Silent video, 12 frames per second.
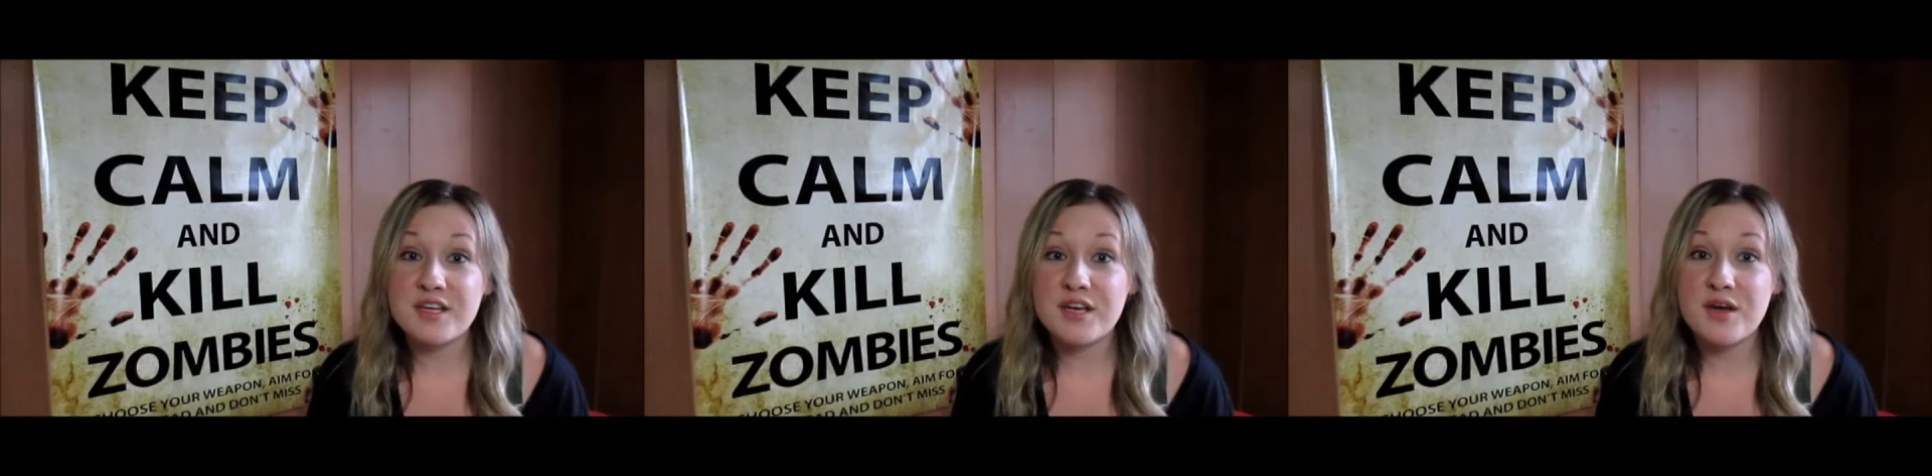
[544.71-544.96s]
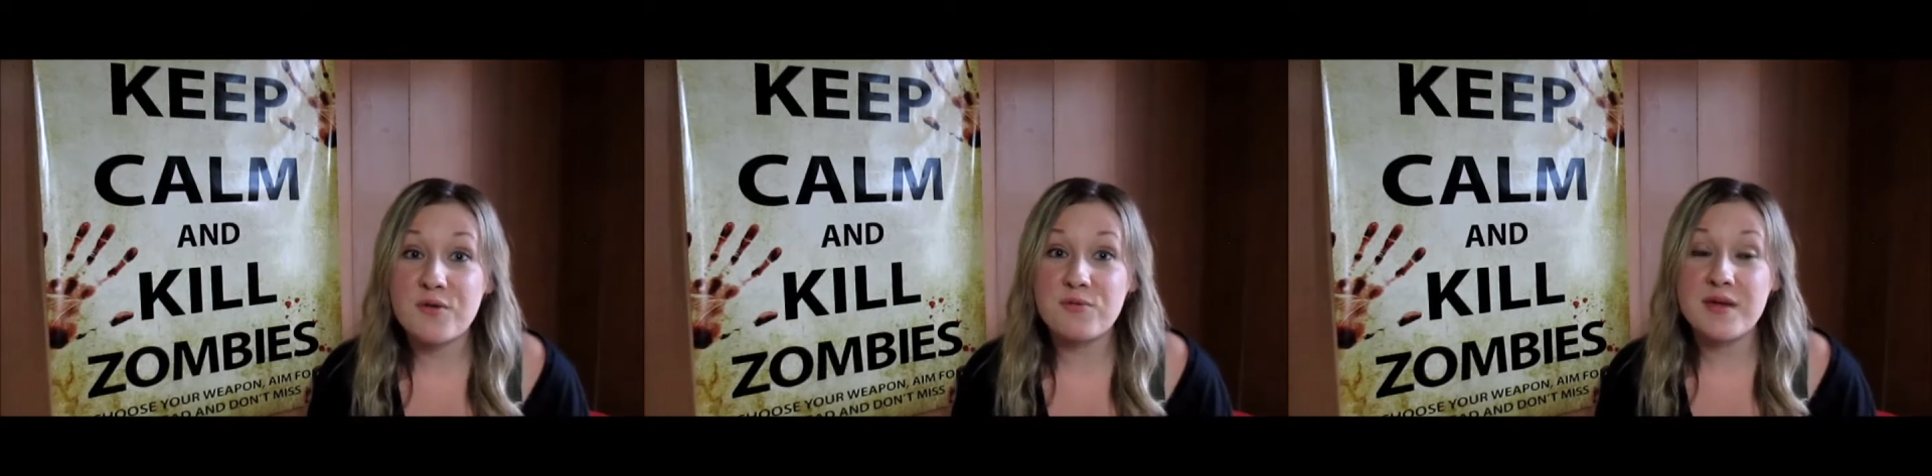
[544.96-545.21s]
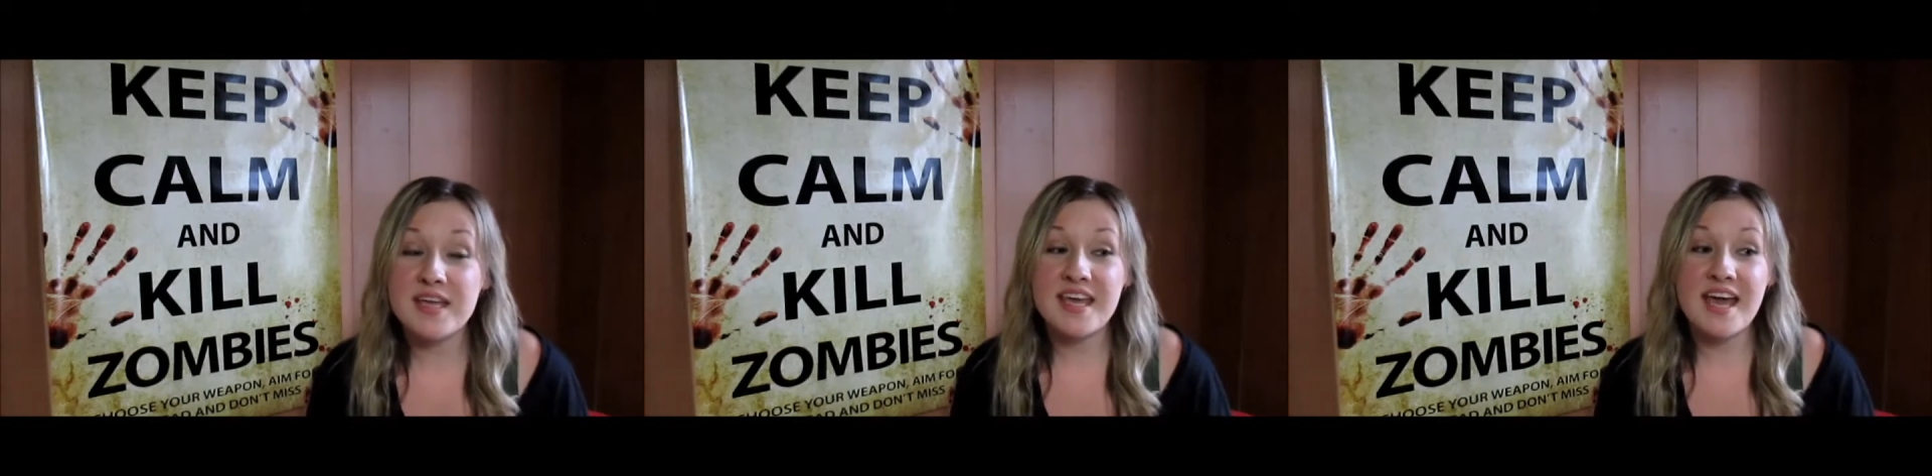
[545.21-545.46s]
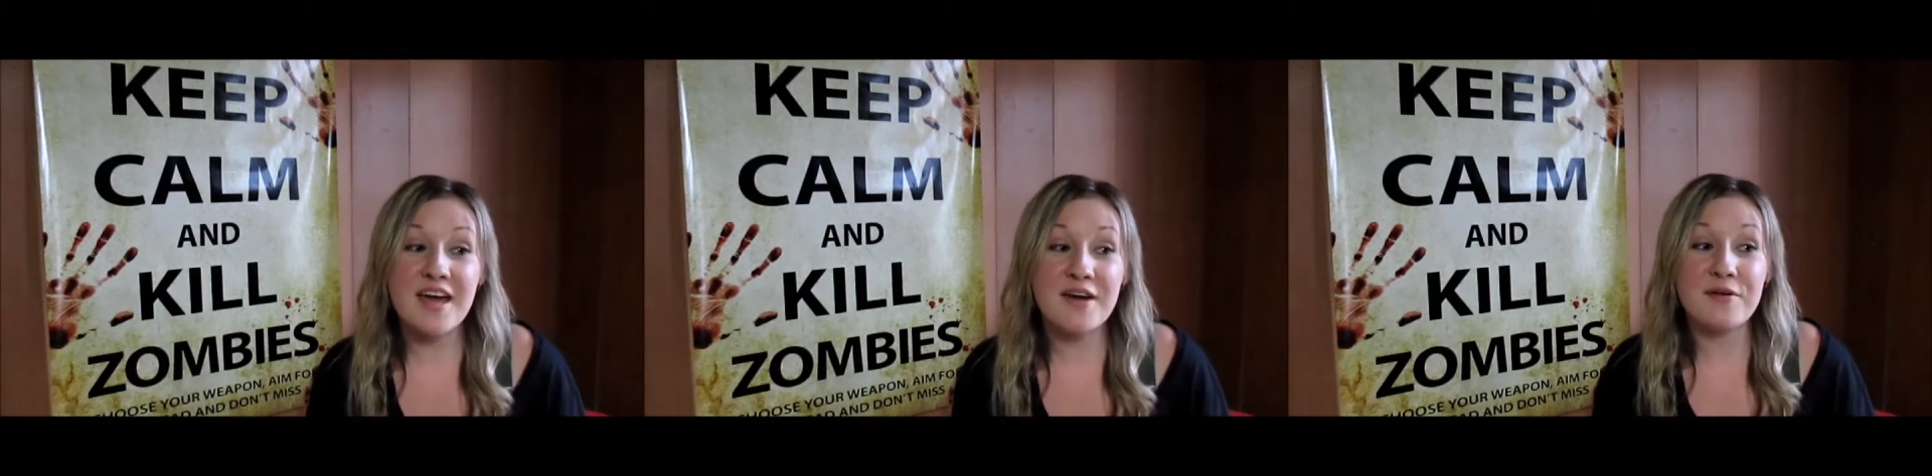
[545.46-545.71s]
you know, Rick
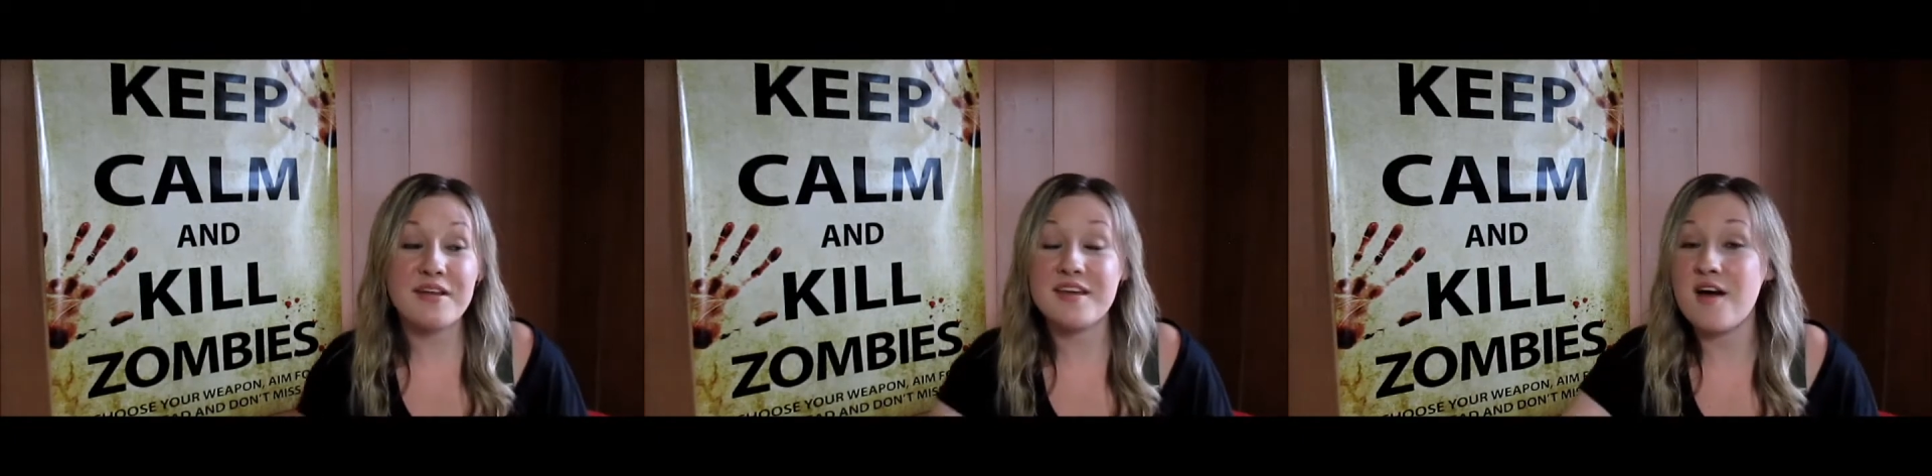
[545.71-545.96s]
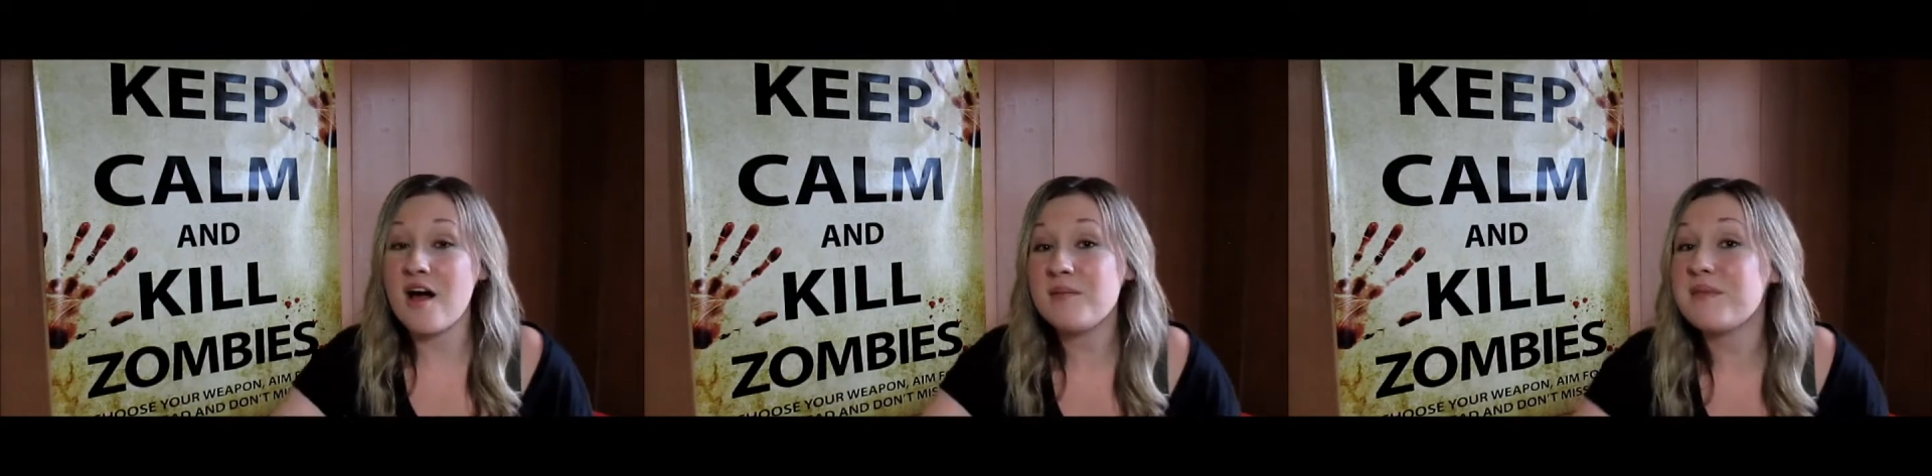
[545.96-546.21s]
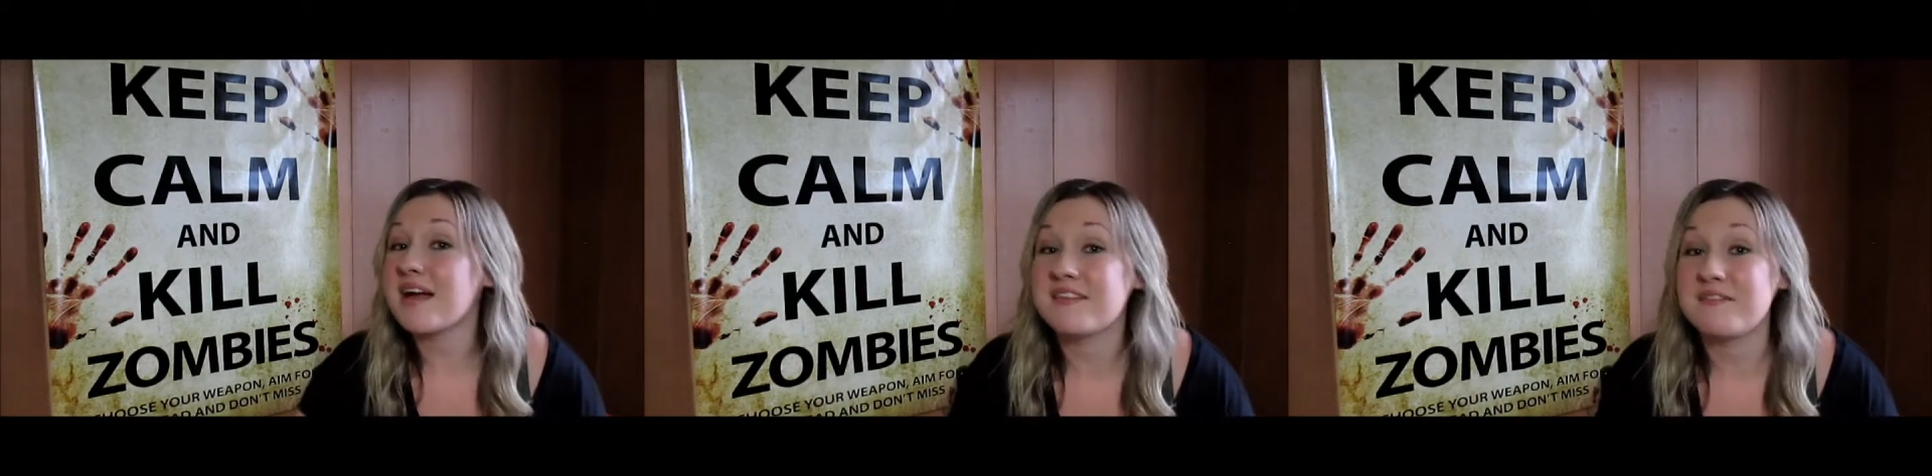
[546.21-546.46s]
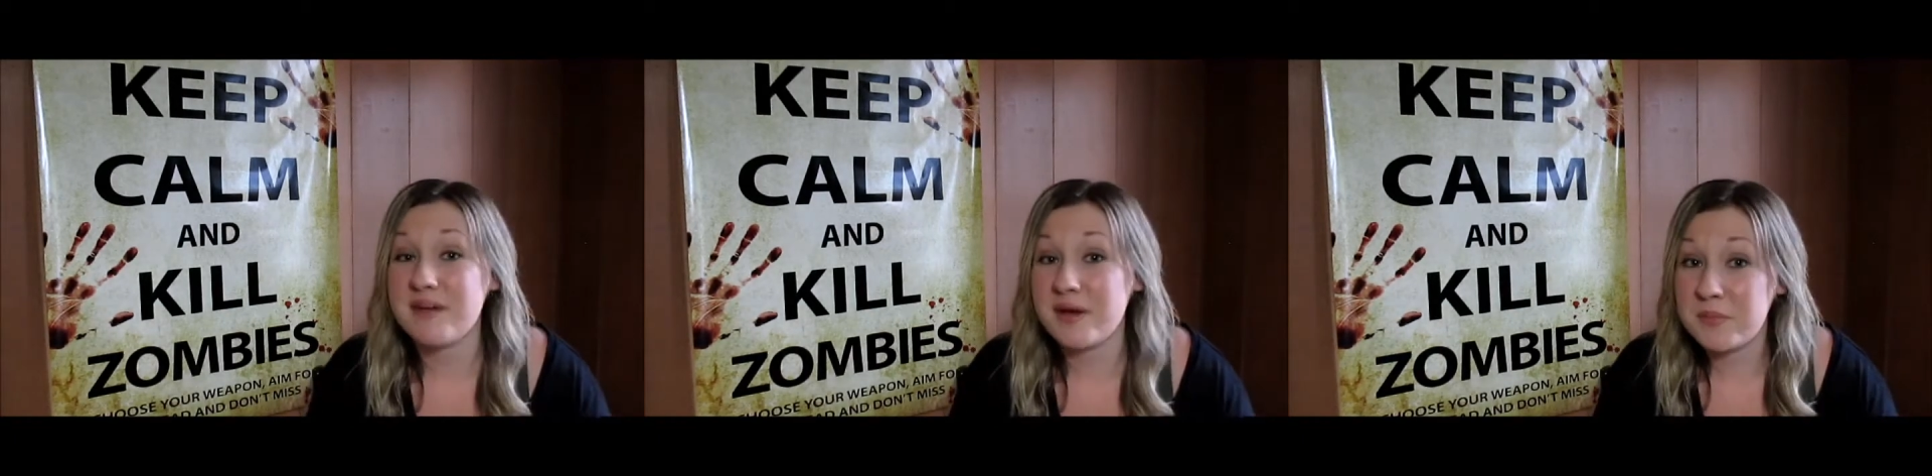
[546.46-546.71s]
had already gone back
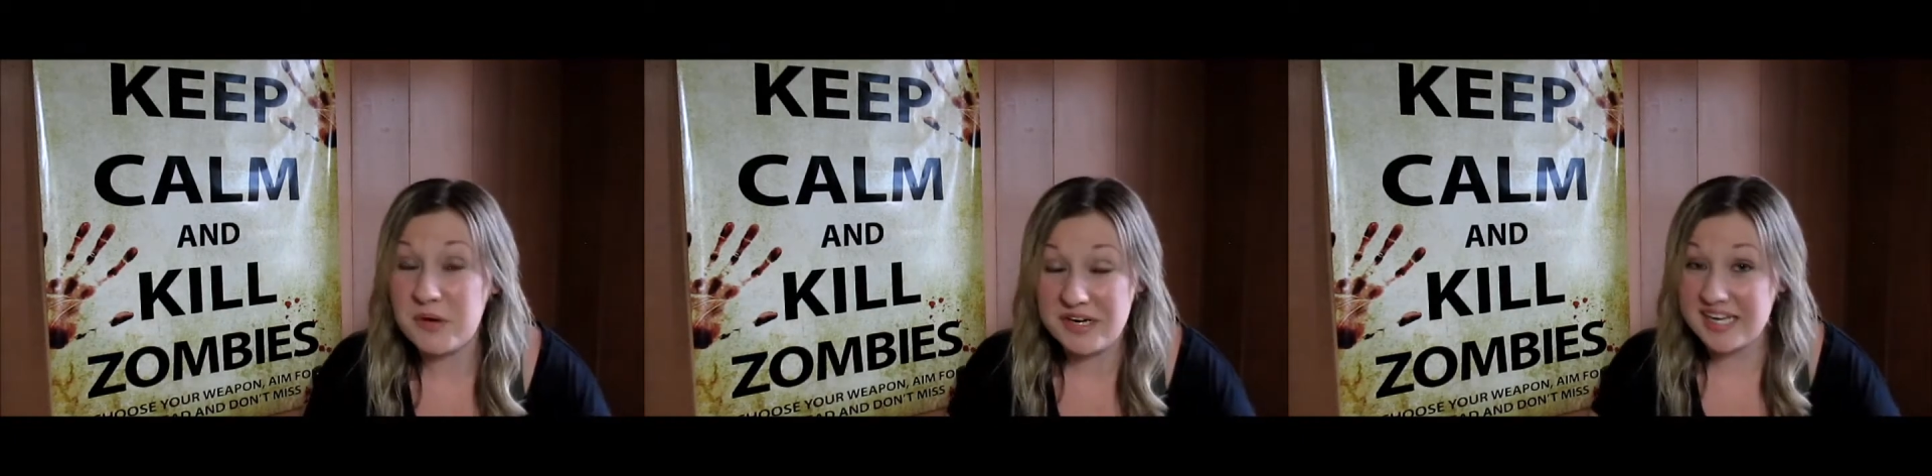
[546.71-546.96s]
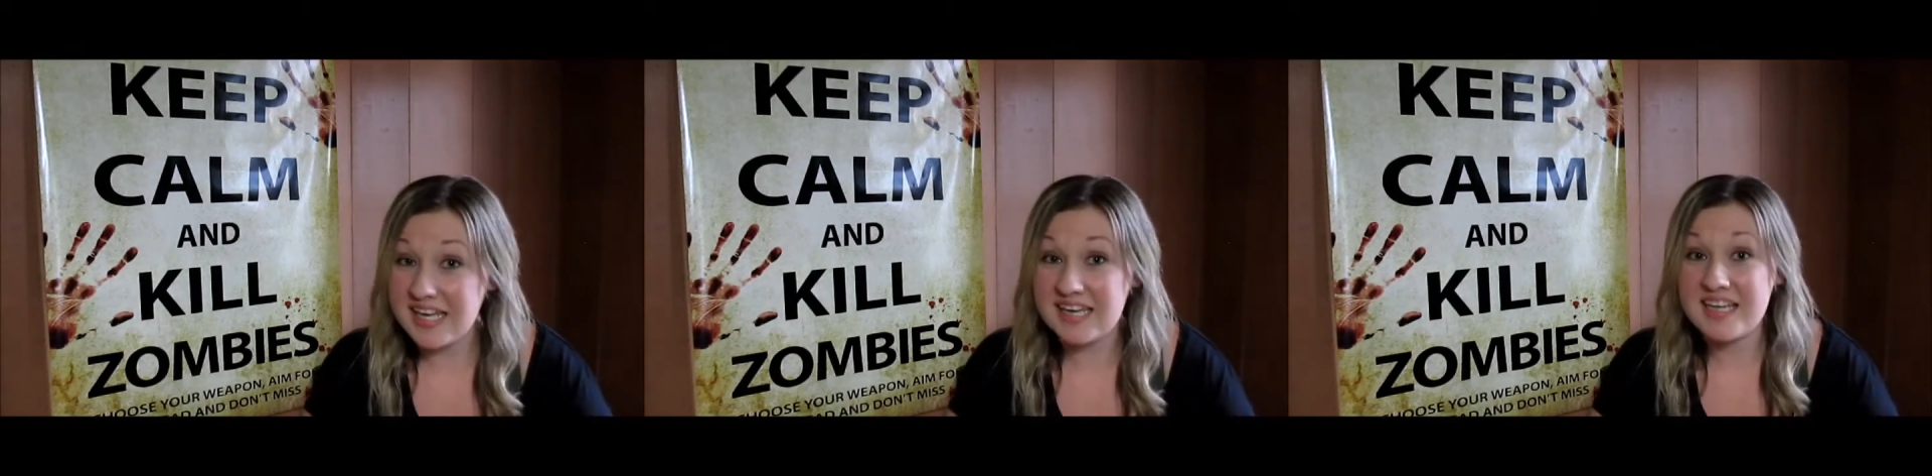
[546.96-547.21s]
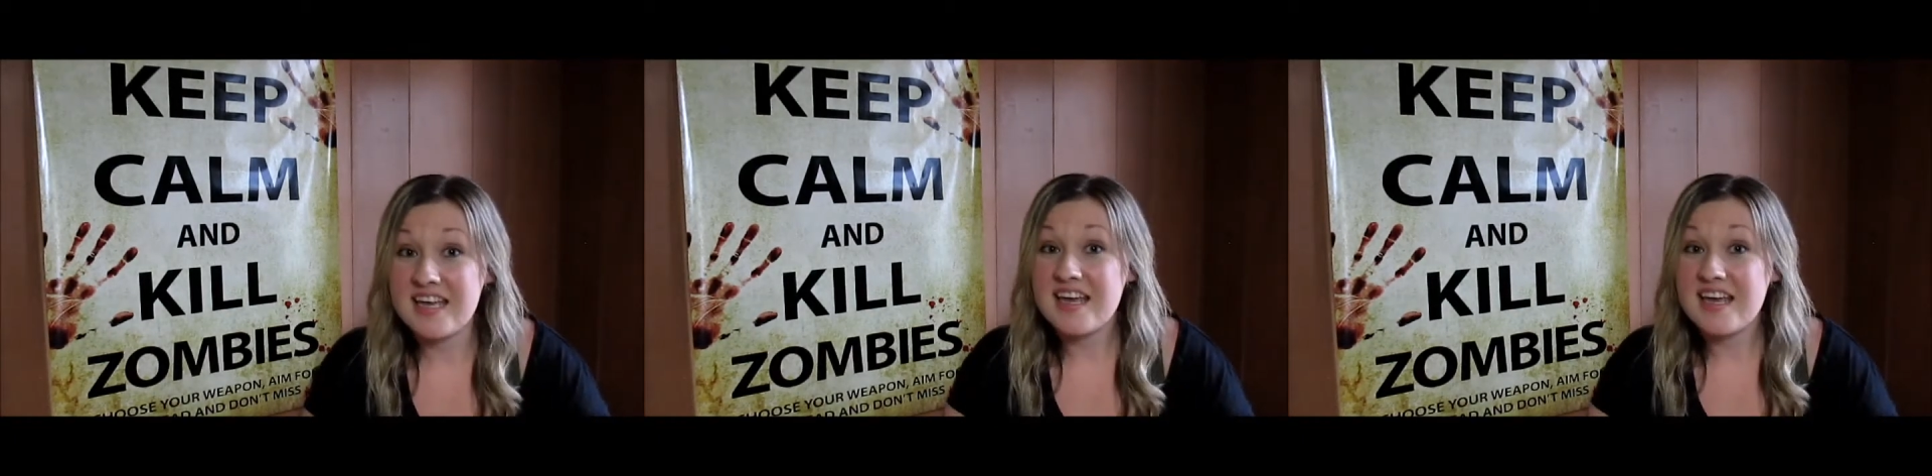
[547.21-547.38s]
and found Morgan